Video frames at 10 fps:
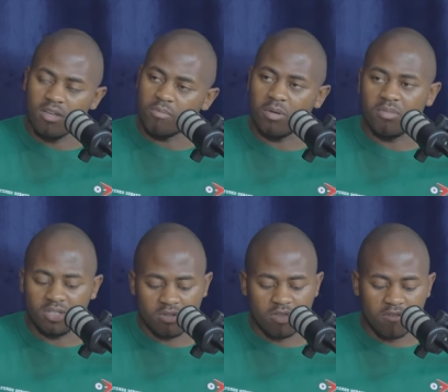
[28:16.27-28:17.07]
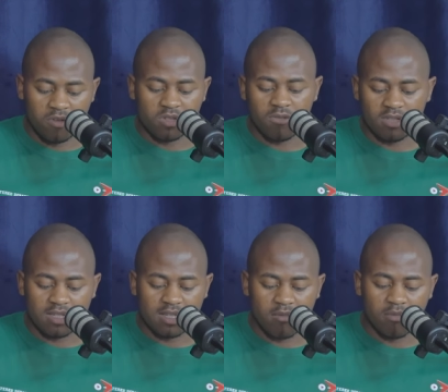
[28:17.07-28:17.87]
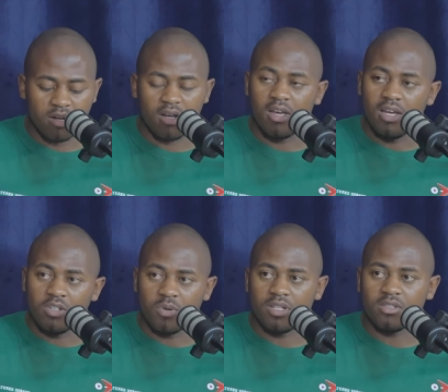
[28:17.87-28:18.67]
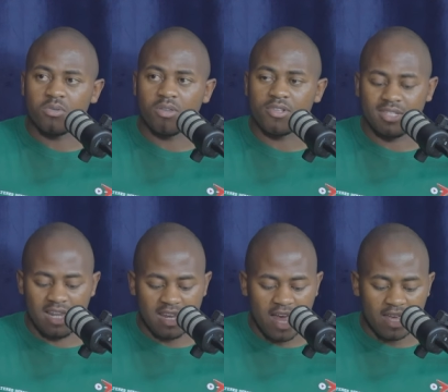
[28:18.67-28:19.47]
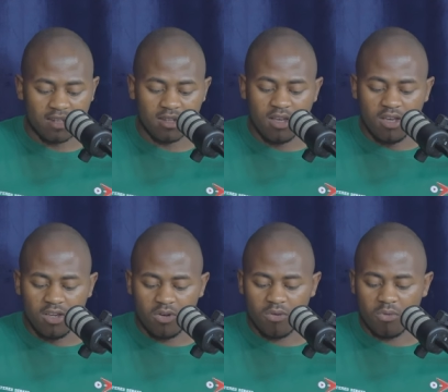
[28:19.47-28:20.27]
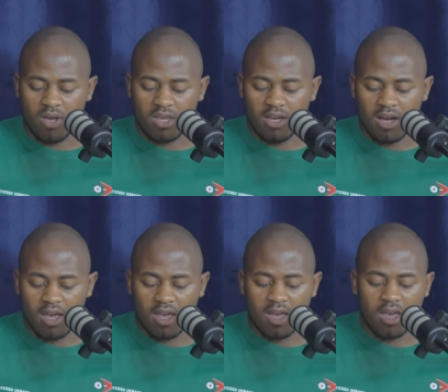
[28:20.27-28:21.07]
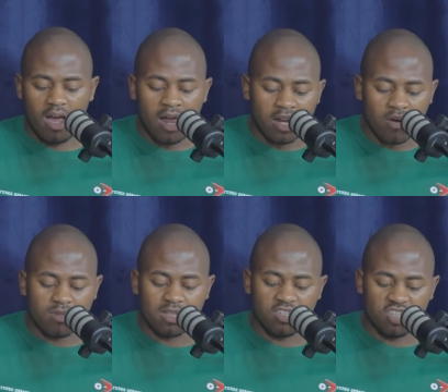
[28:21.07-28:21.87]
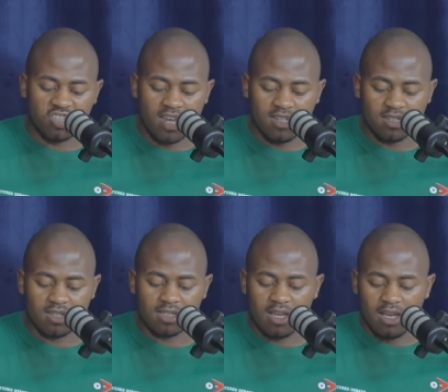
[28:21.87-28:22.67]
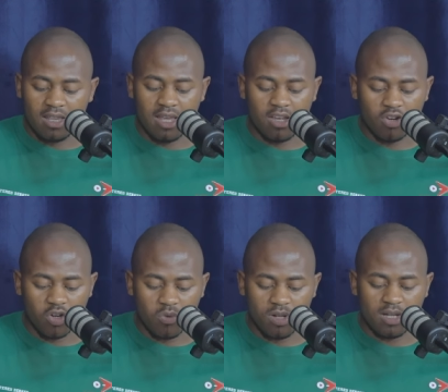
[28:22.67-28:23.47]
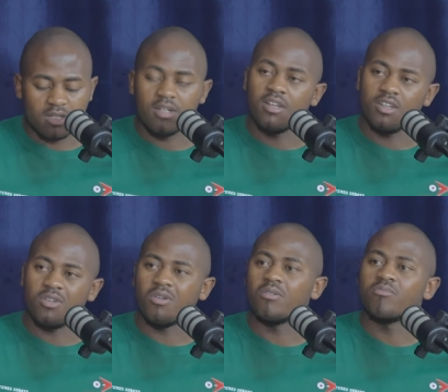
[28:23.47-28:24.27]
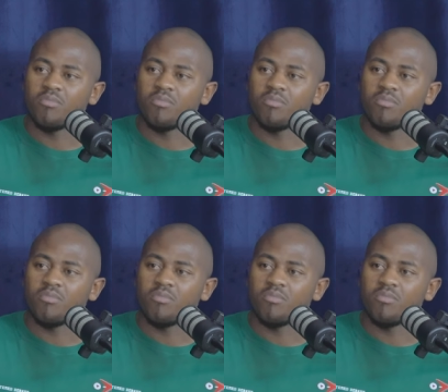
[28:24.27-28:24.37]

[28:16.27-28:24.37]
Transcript: published on the 1st of December 20, 2009, you know, where he uh, announced the changes they included, you know,